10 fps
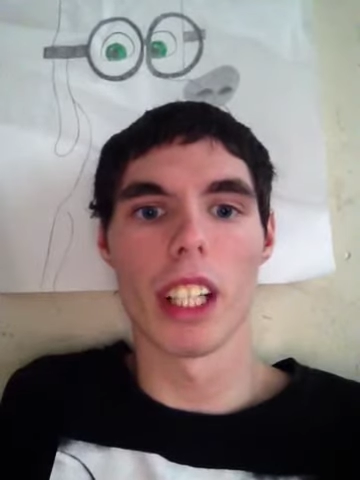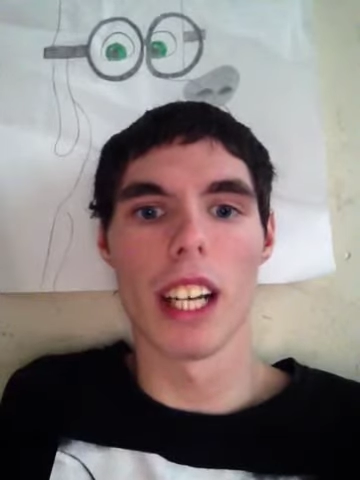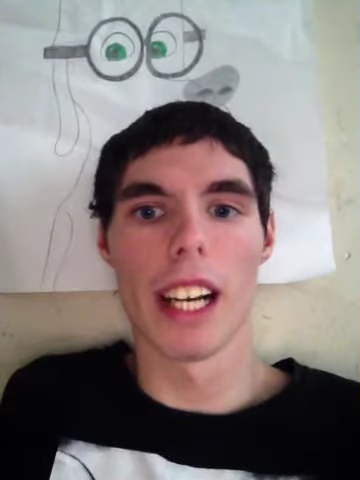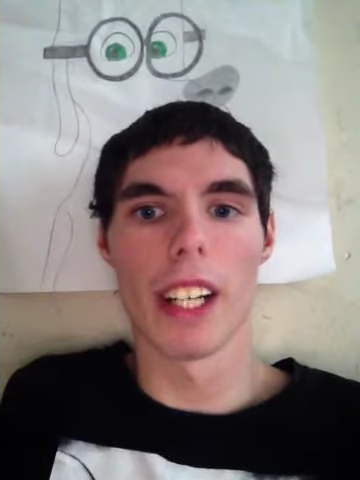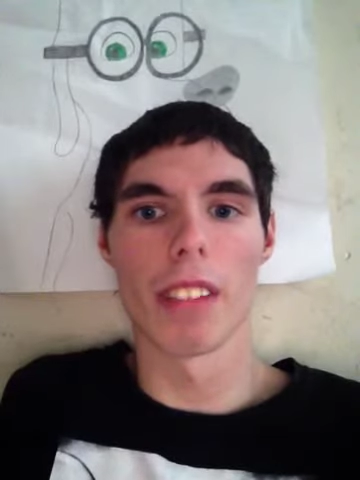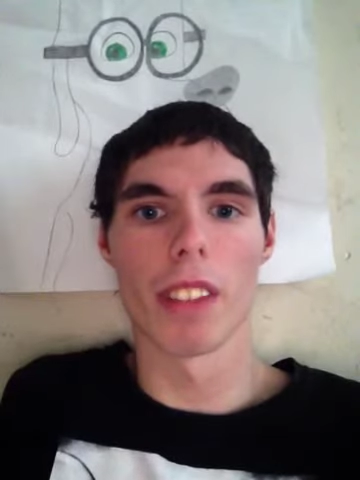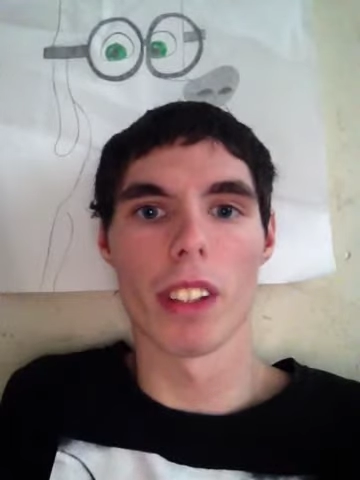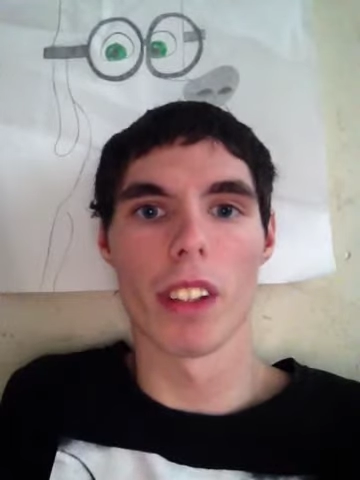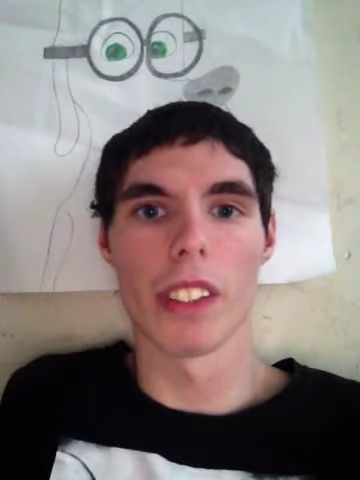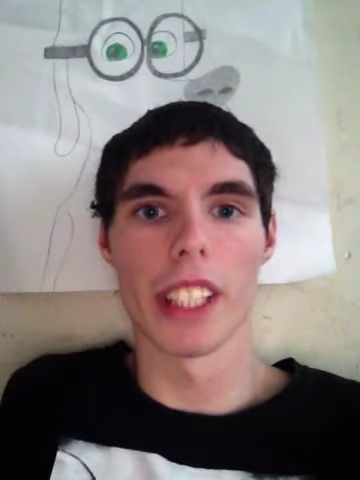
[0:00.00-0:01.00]
out of
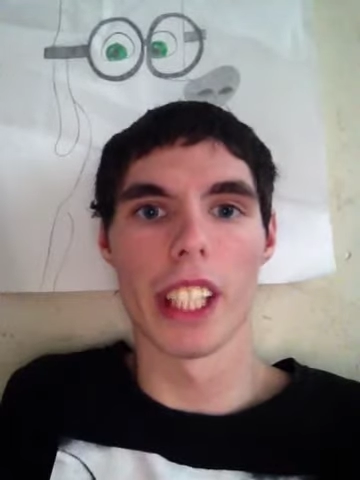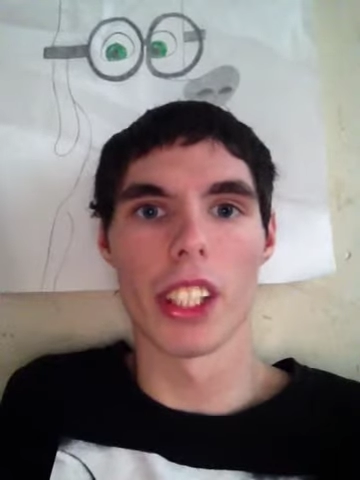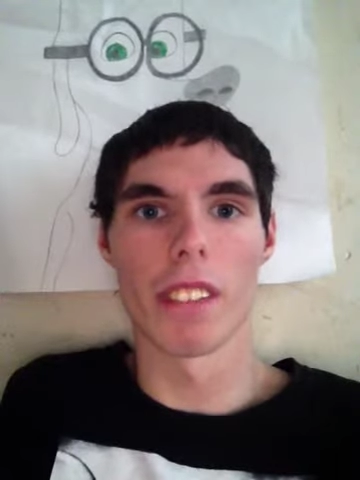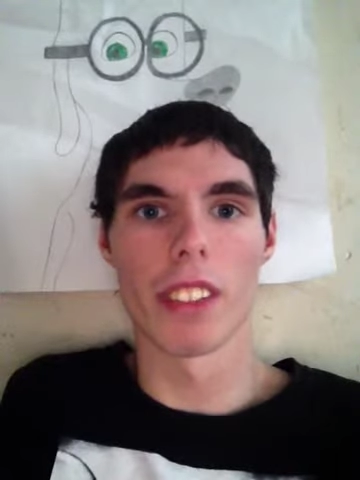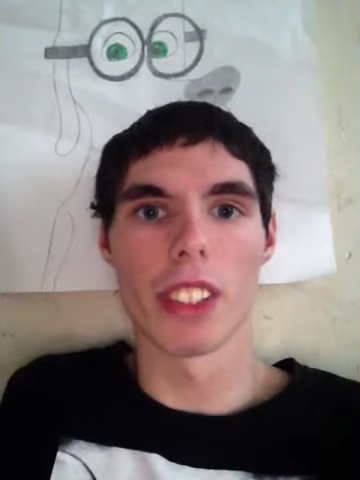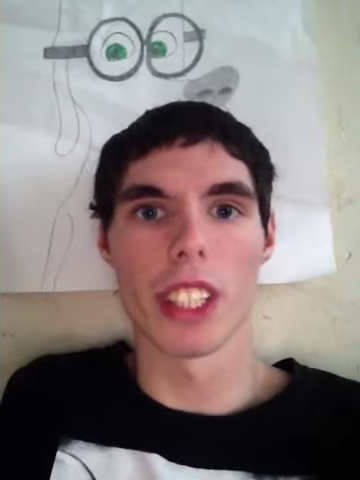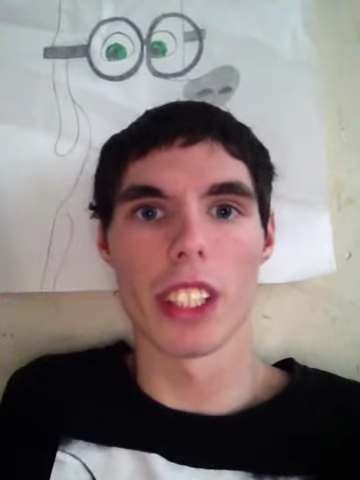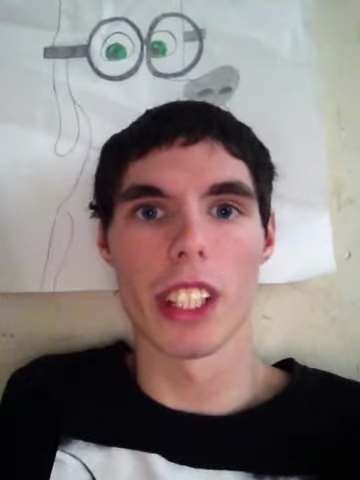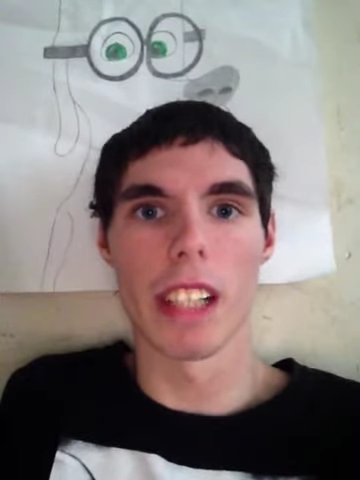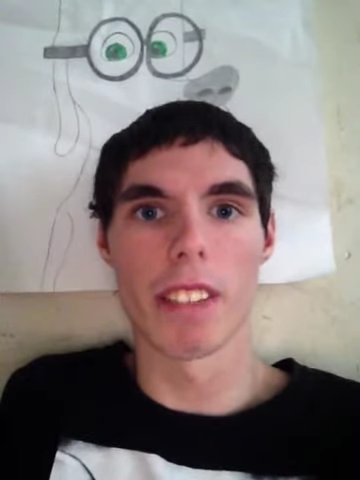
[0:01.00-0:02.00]
all the other ones that
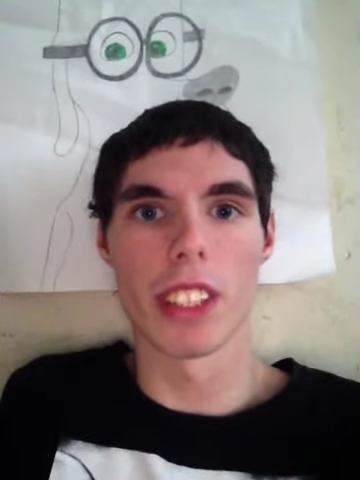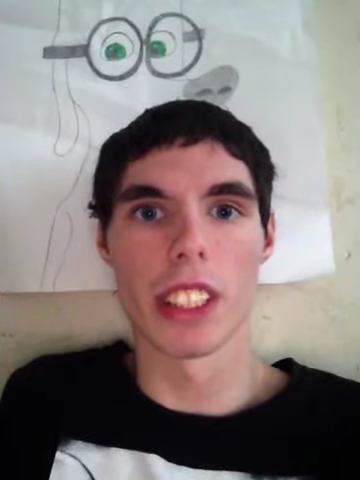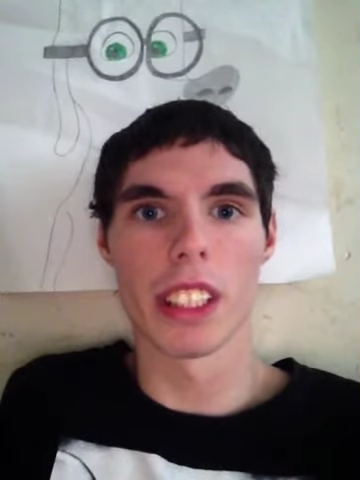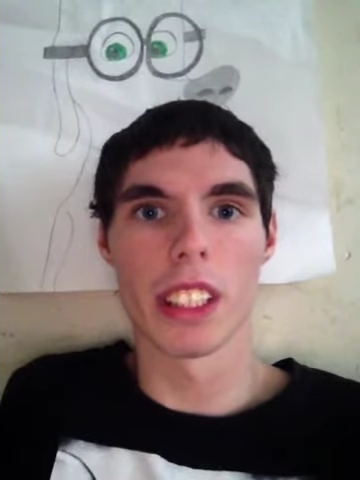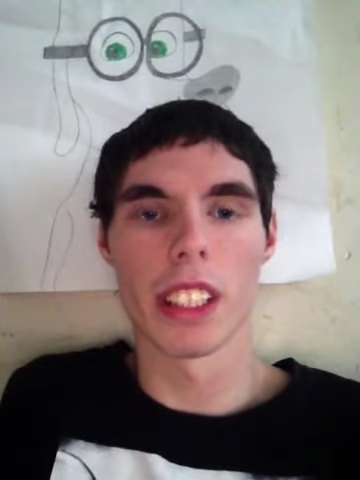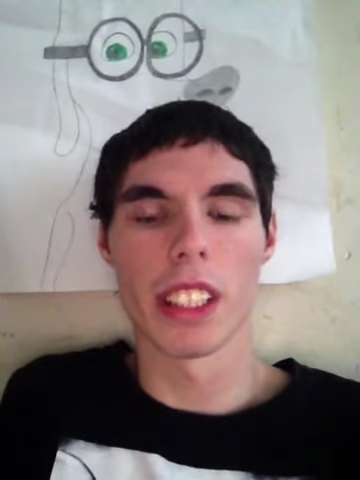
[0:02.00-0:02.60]
you have seen?